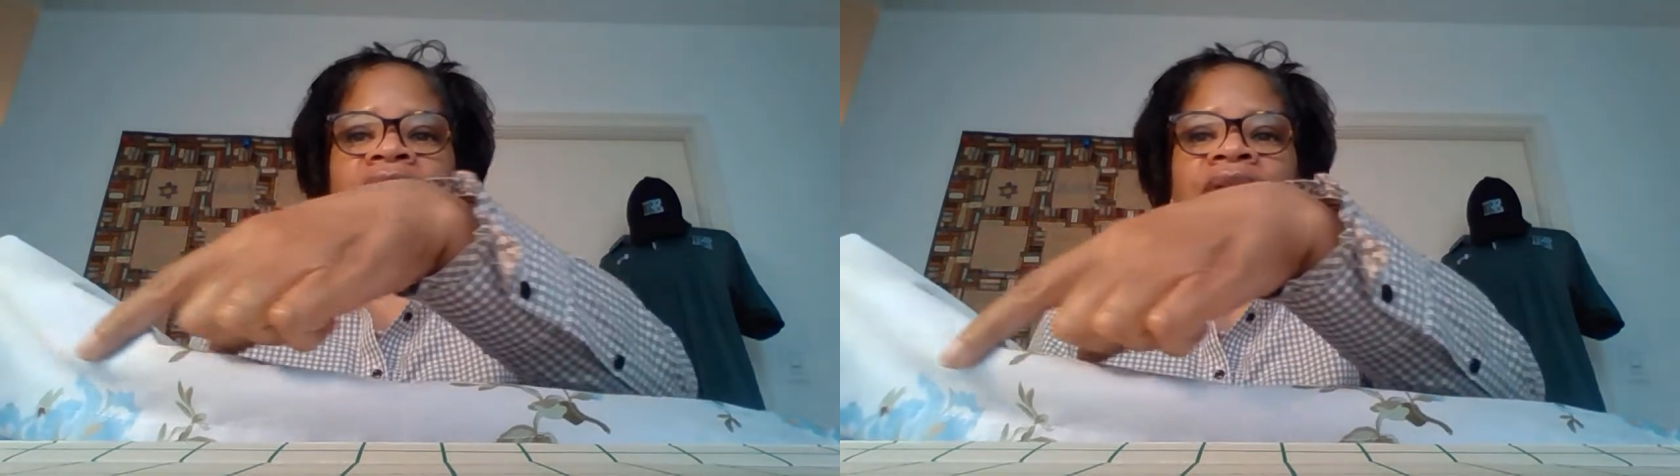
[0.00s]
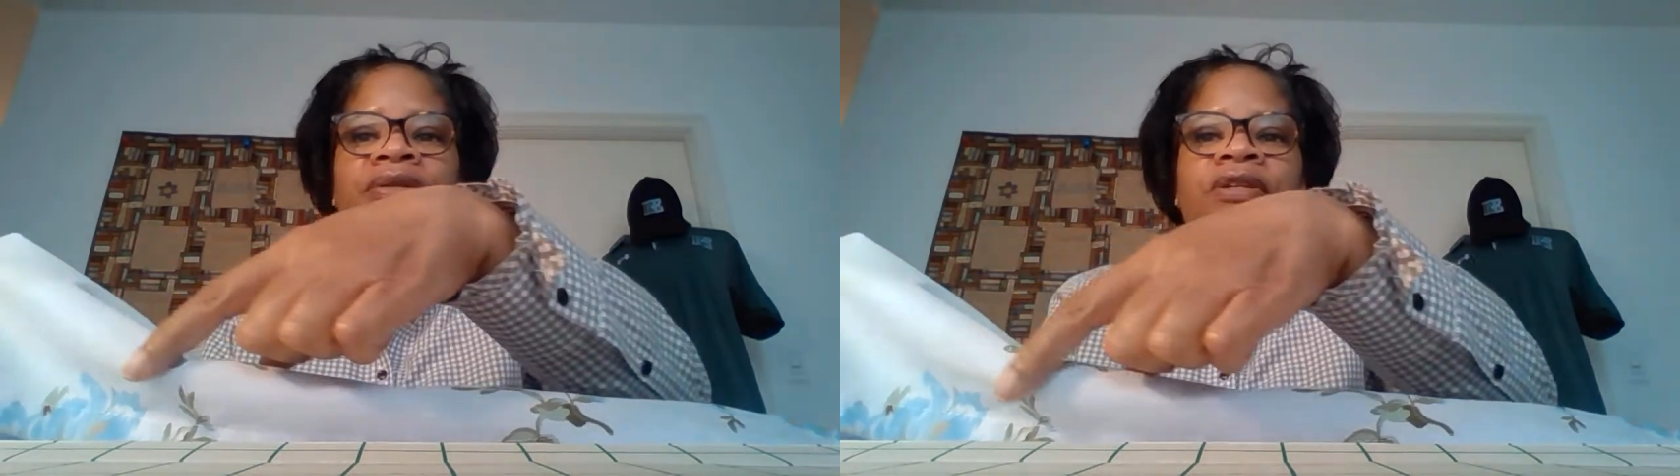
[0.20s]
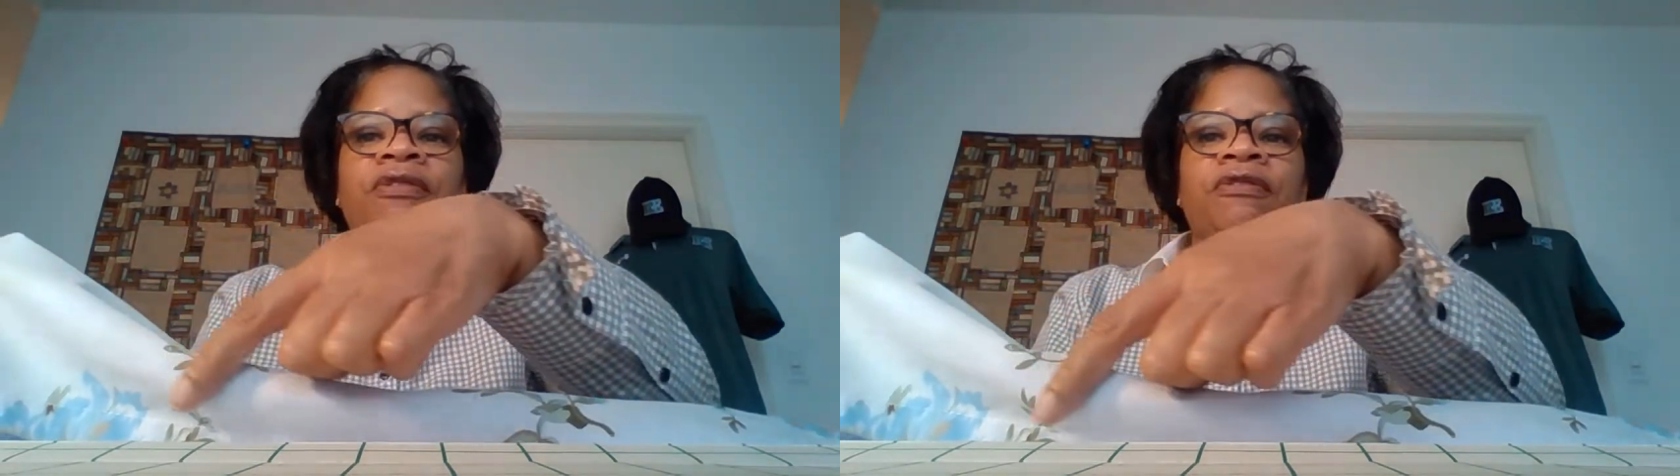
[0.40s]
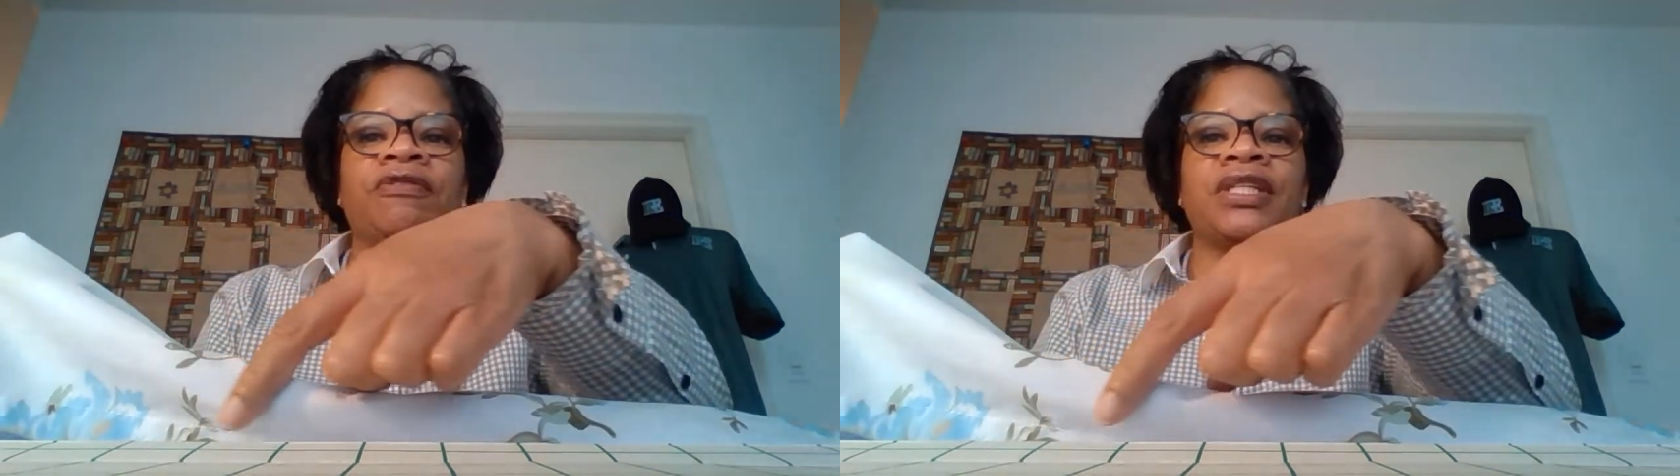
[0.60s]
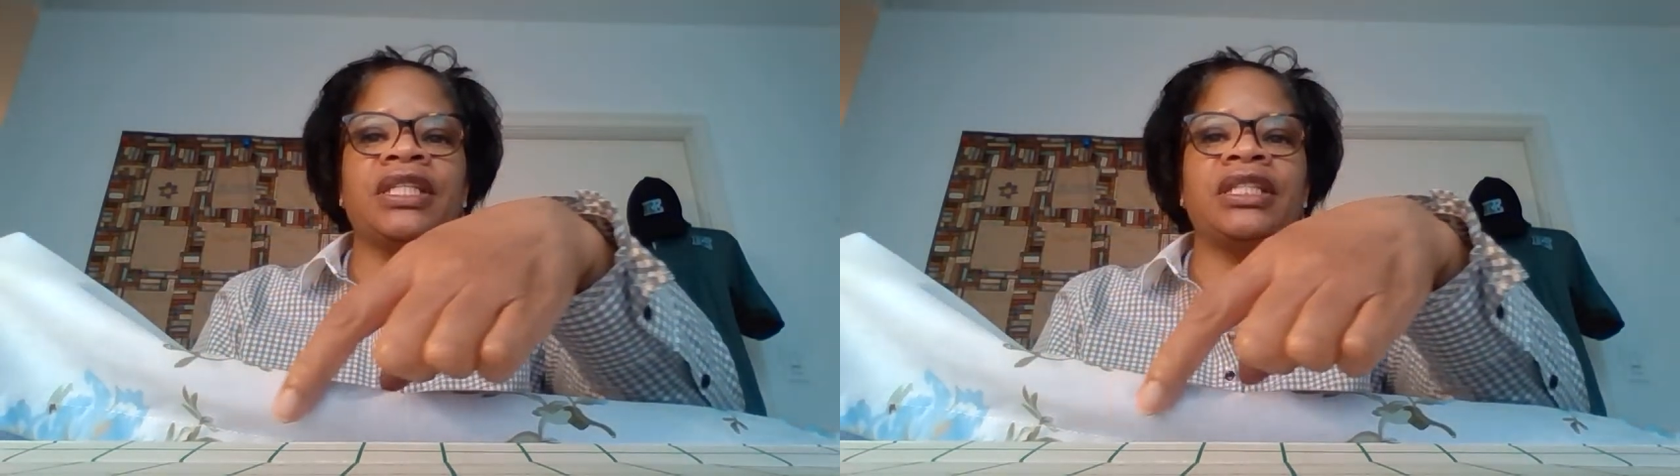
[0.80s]
there's a
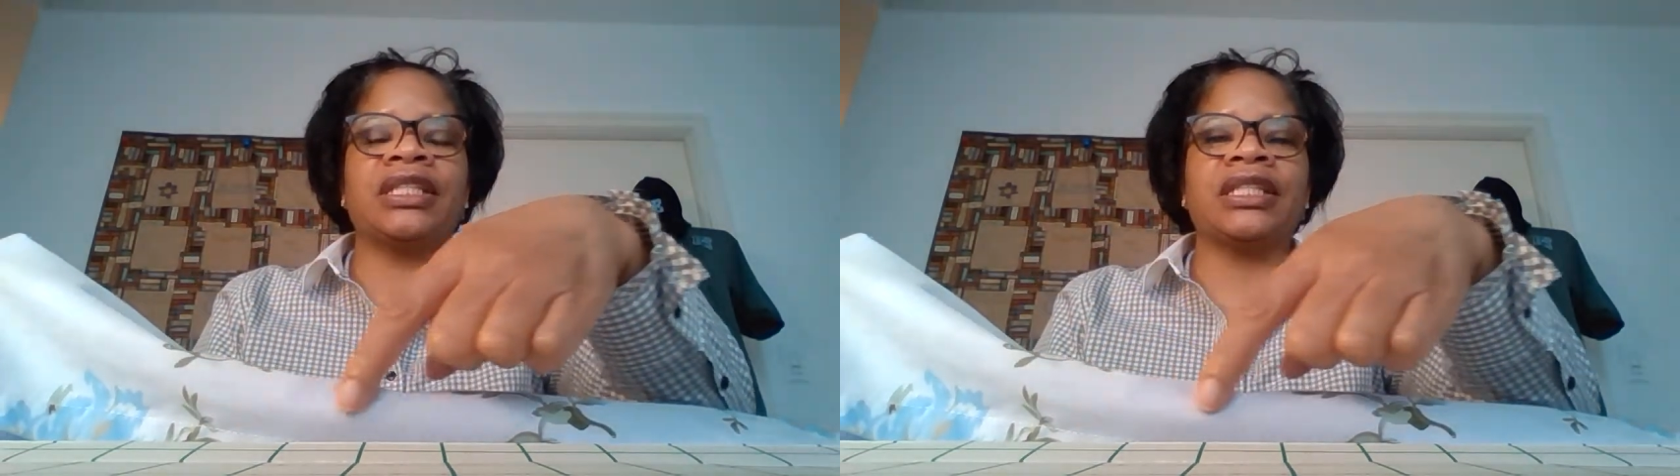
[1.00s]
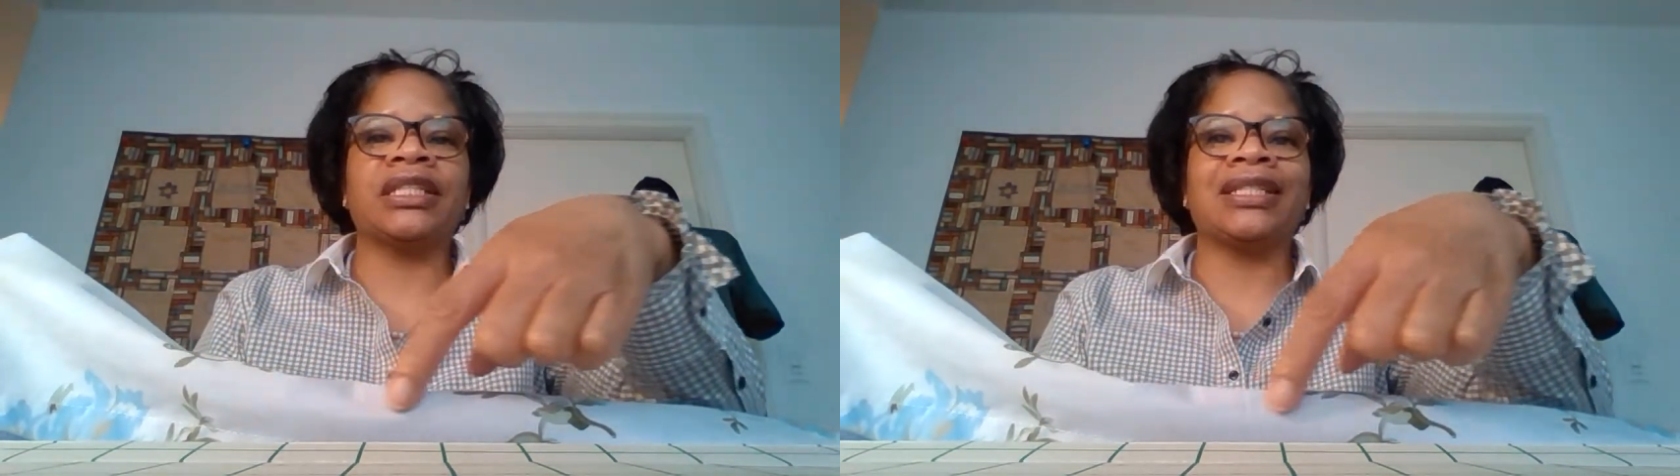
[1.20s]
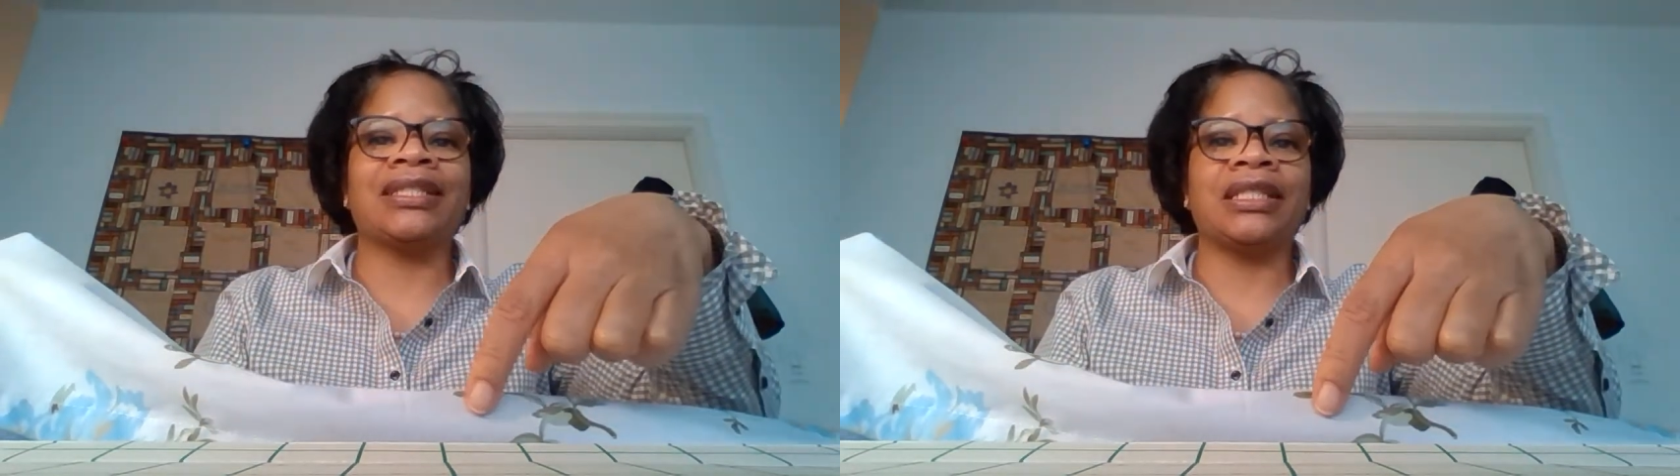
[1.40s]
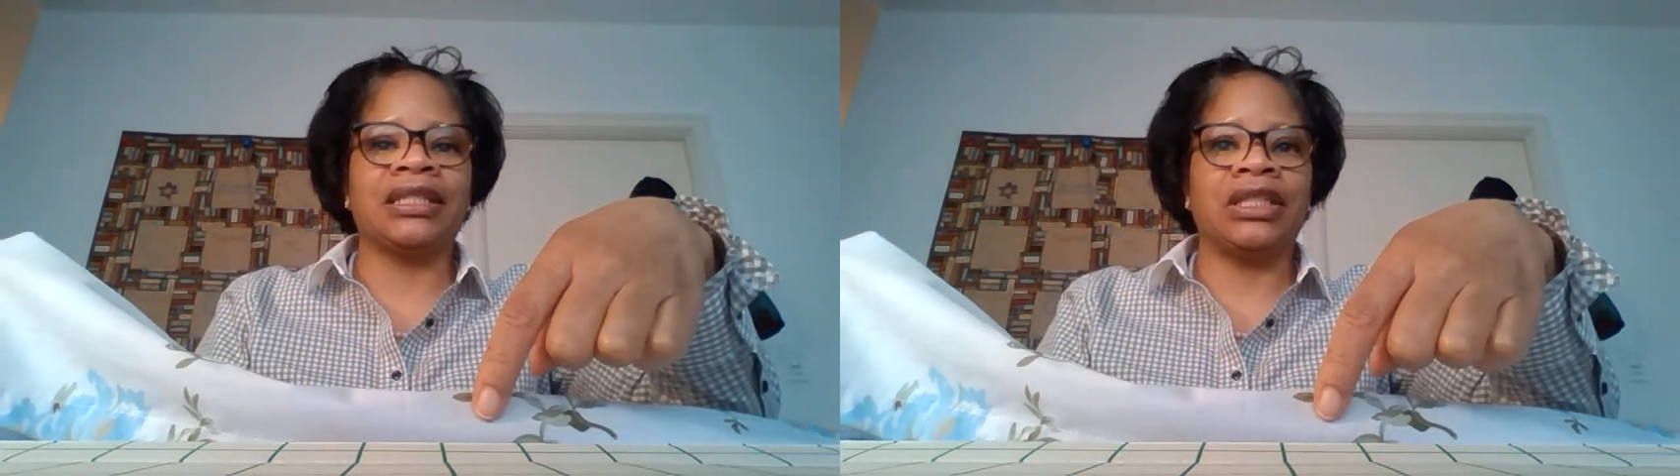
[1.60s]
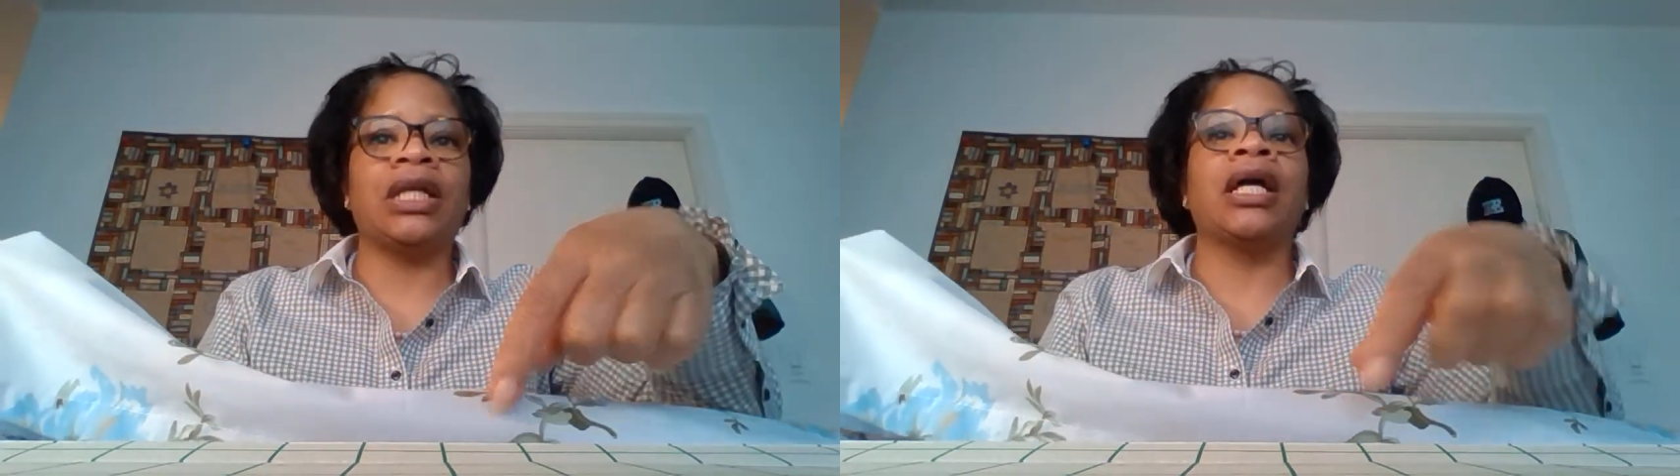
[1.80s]
finished
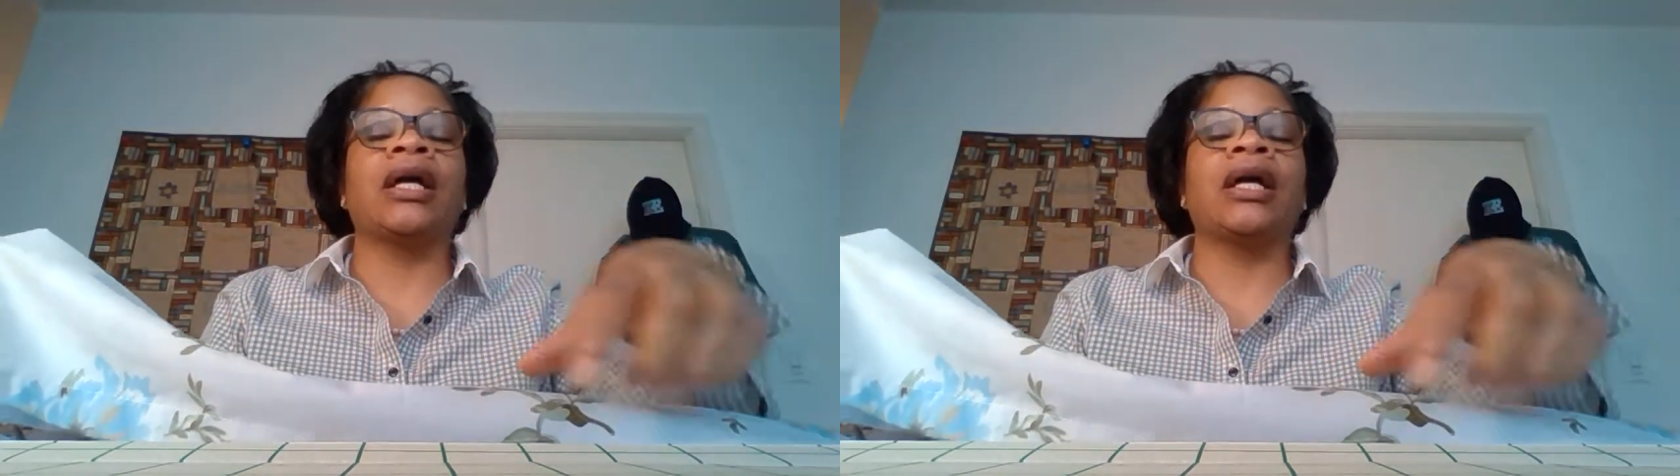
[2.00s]
stitch